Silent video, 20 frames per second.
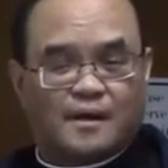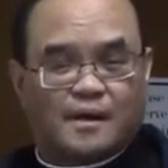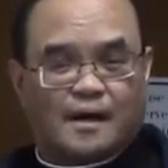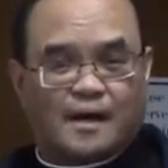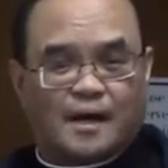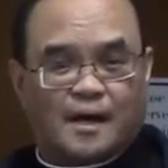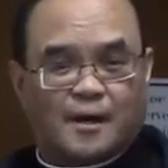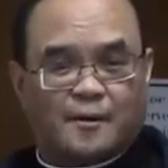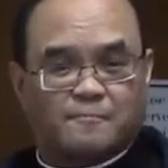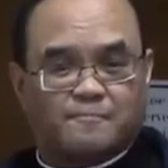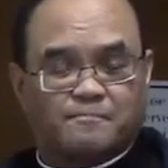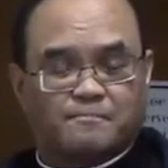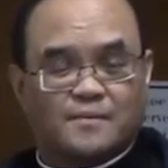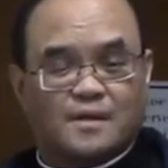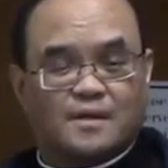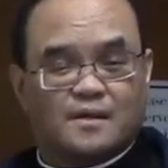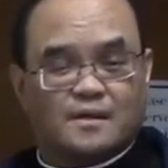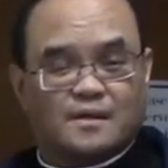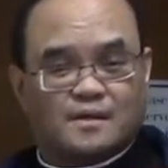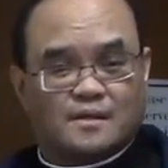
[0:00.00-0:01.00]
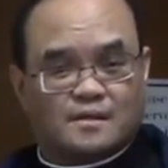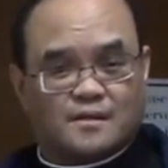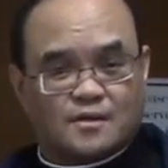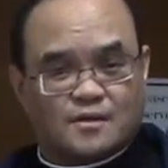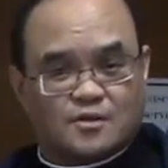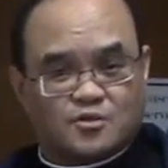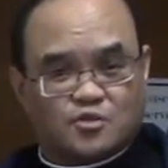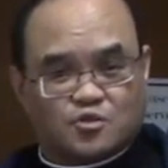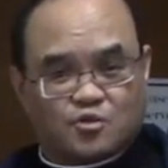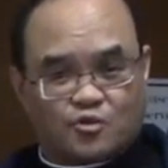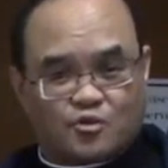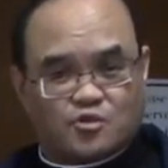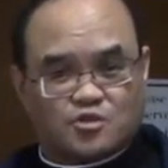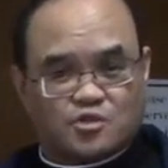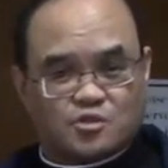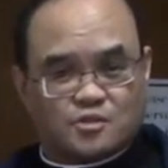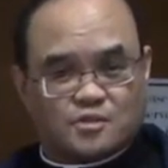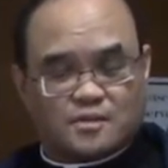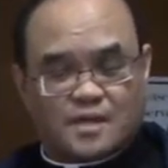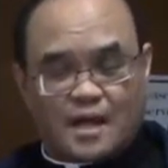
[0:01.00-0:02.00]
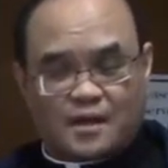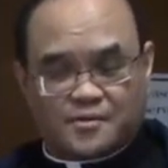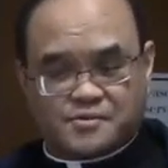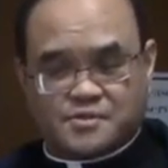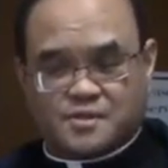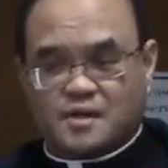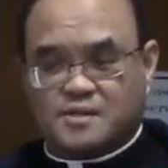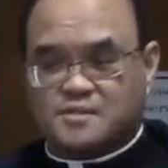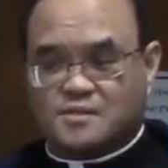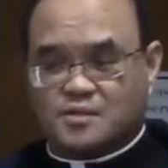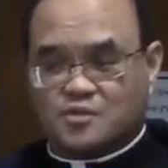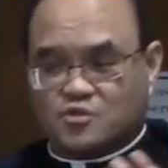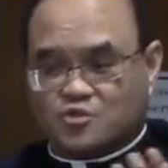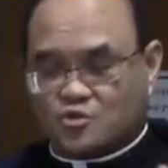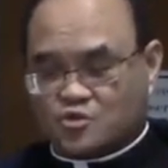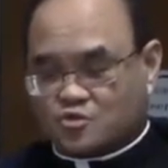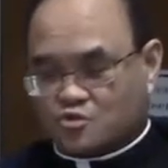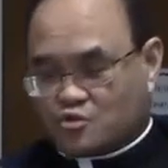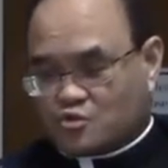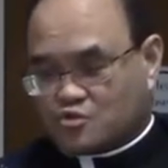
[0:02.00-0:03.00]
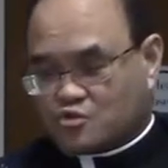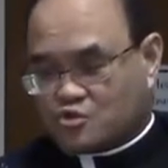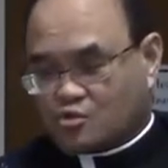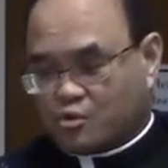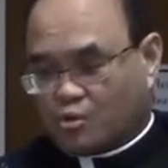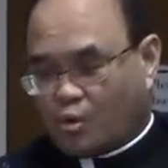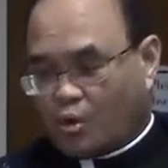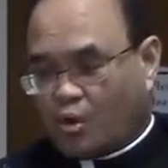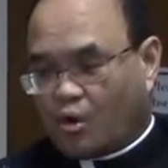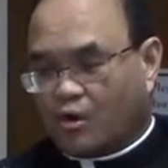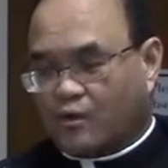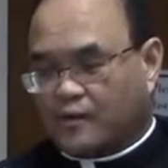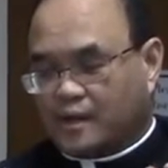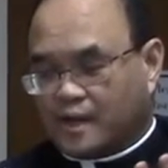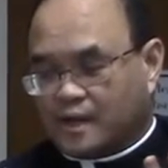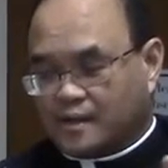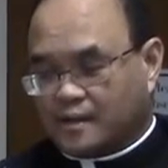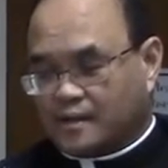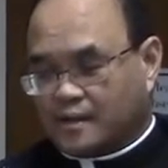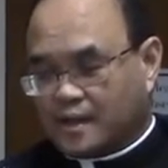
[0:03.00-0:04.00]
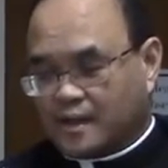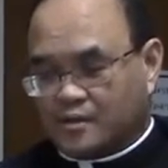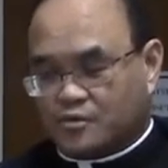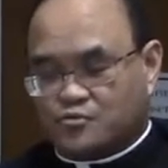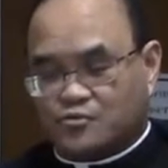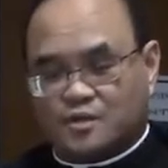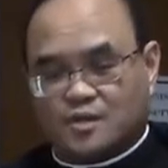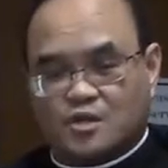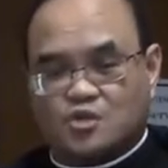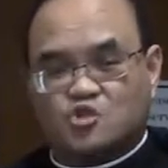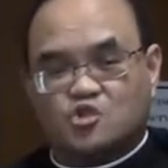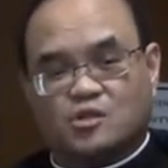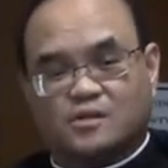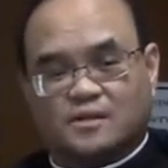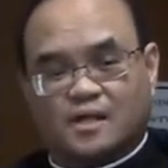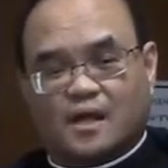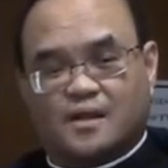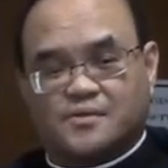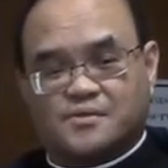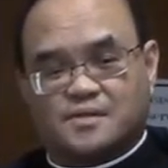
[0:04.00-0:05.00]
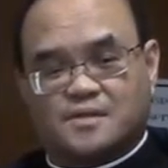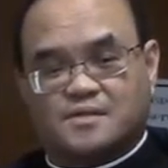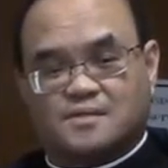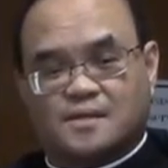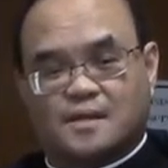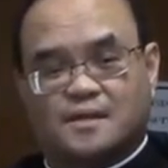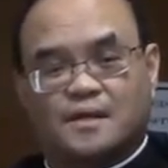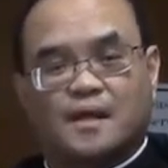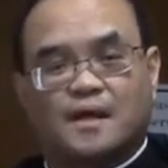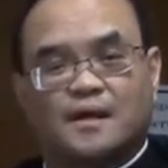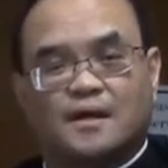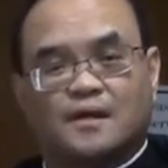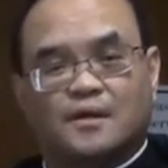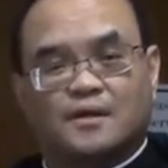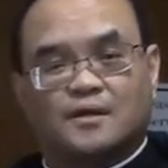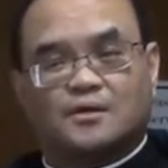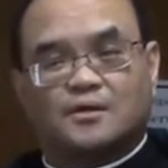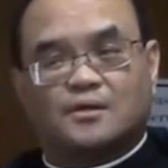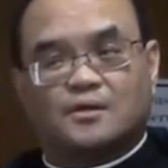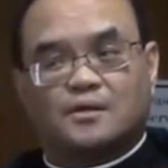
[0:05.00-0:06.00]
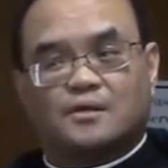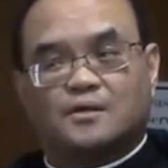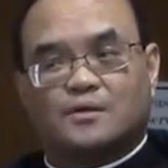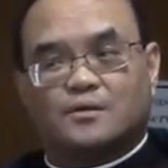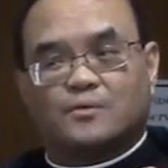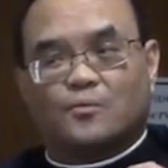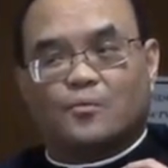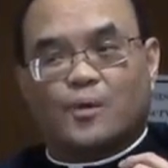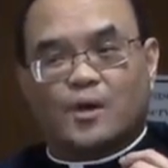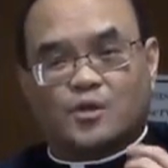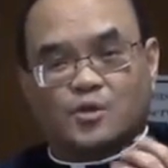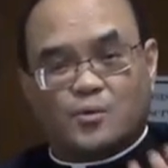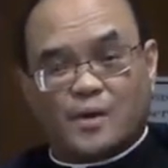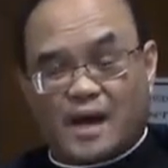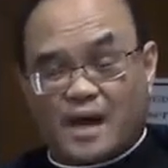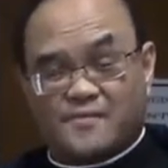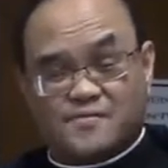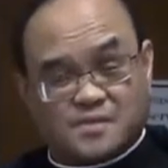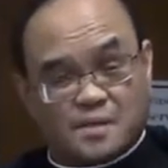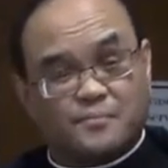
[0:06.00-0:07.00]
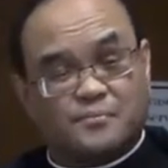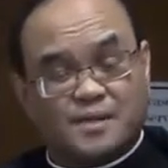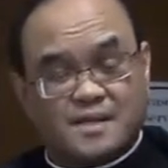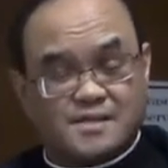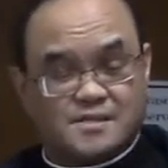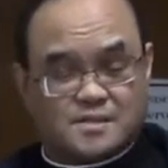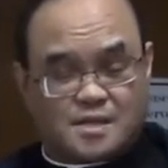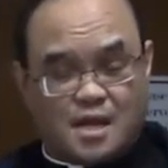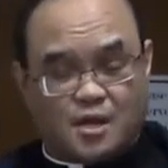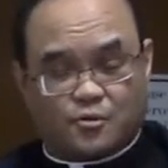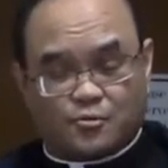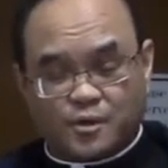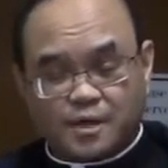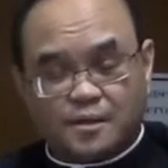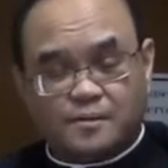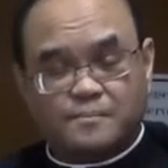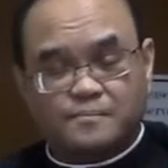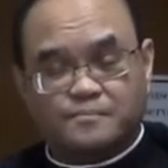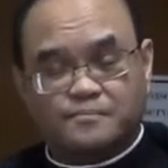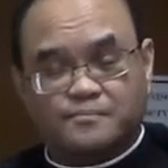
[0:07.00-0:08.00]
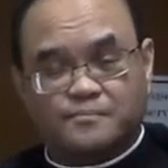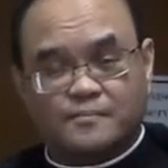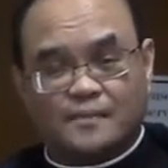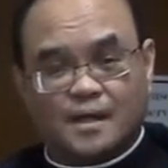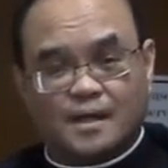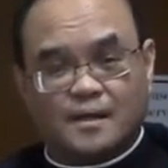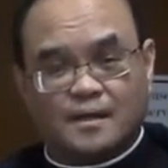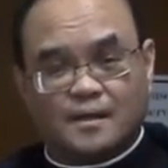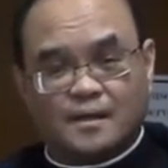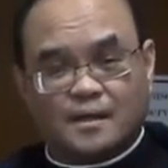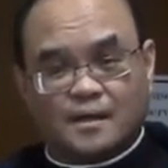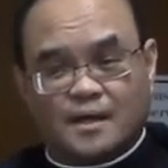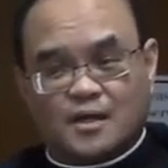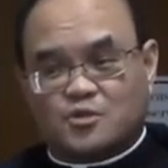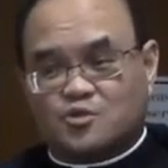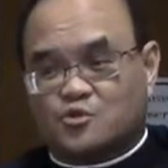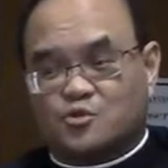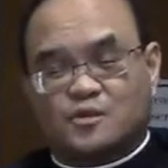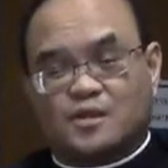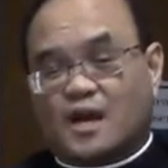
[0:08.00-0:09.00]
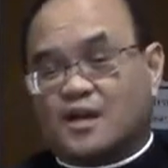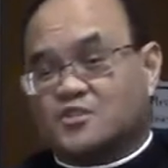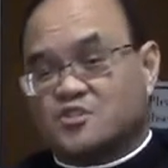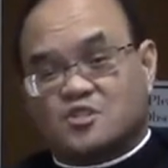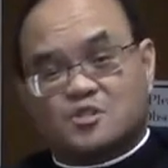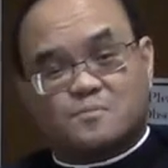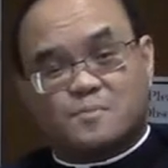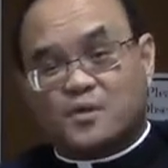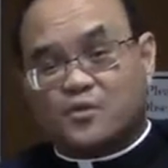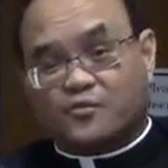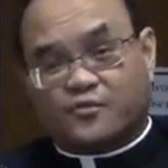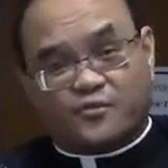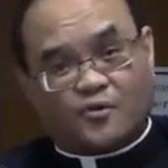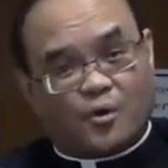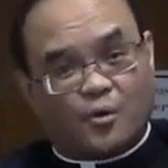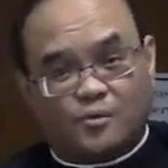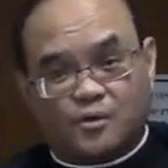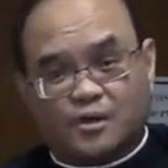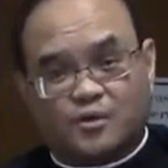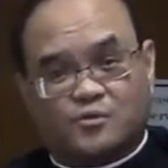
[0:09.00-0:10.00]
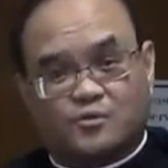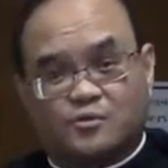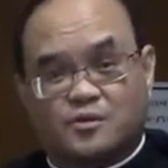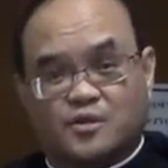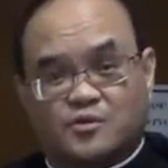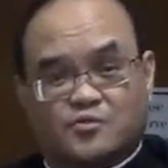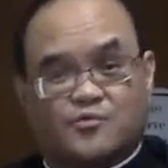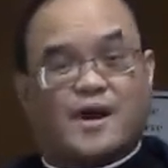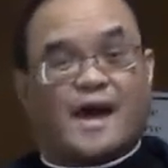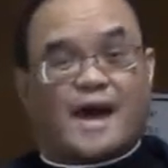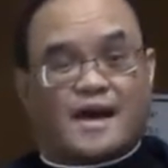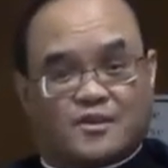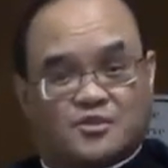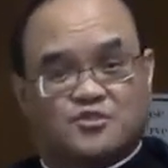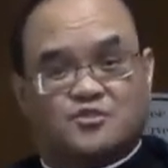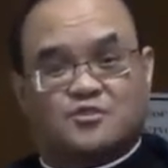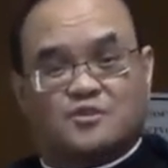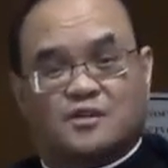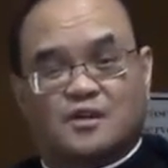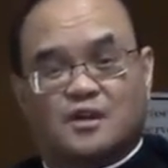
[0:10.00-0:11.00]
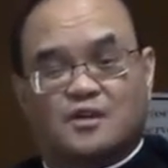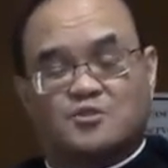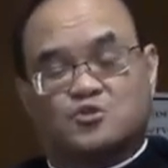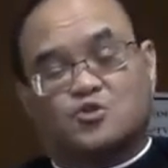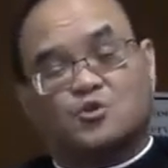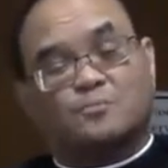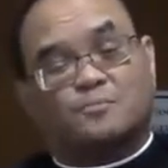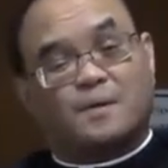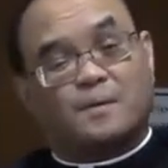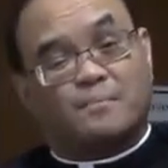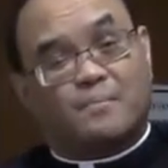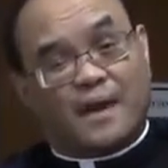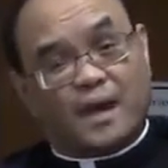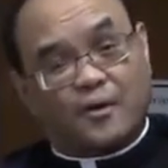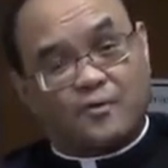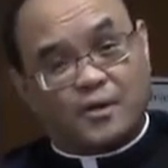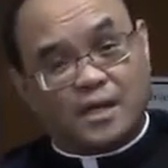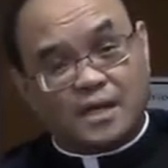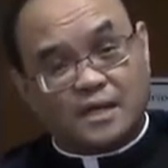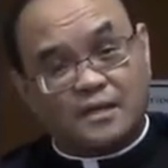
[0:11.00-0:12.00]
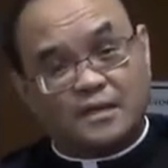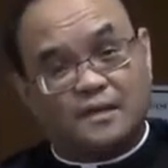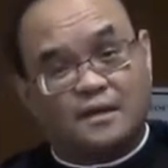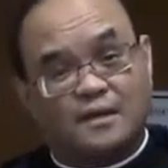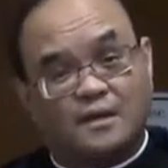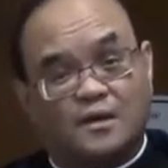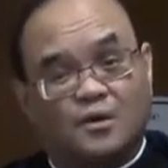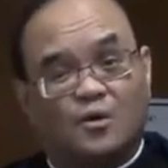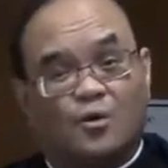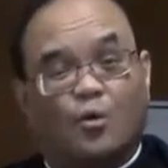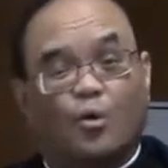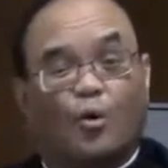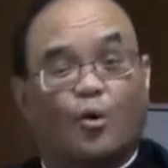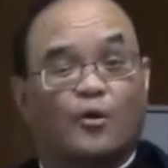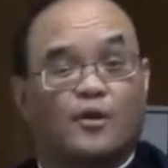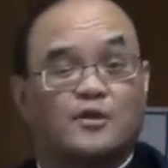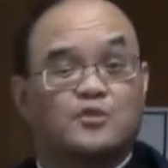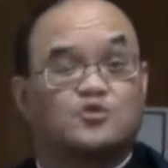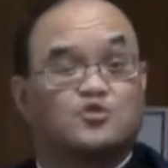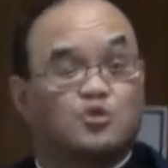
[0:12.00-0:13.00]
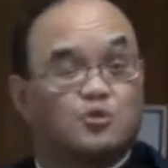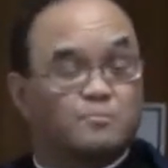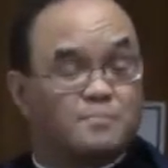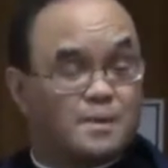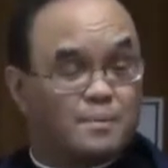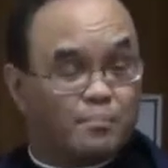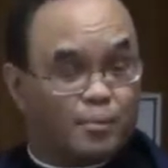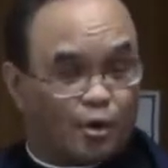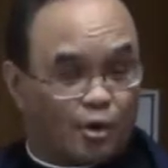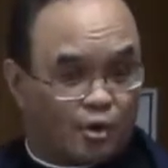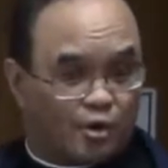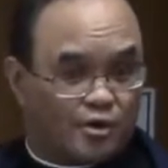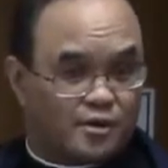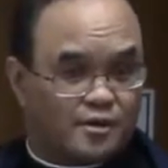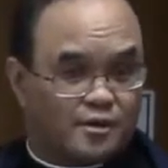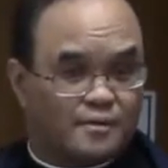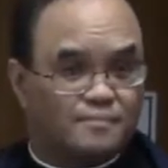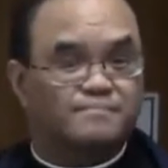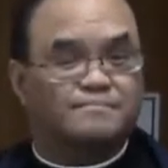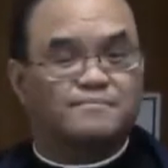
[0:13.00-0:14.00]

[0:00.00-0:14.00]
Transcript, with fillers: Um, church tells us that ch church law and, and tradition tells us that when you have something sacred, it should not just be thrown into the trash. It should be buried or it should be burned.